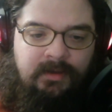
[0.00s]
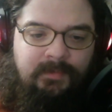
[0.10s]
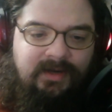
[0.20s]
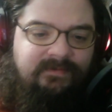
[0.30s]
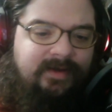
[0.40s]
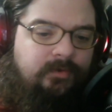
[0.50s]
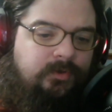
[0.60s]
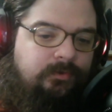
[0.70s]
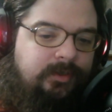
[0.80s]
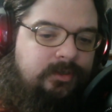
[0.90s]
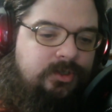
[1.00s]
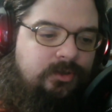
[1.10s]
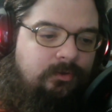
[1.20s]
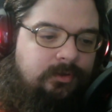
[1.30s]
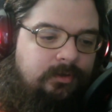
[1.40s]
But he found only a
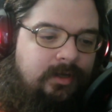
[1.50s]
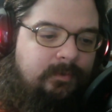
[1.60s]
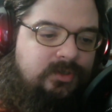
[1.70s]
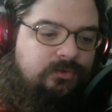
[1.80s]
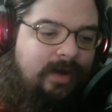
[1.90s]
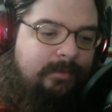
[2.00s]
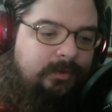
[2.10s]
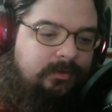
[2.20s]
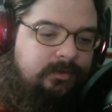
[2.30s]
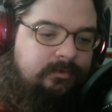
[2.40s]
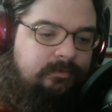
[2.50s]
shoulder and was grappled.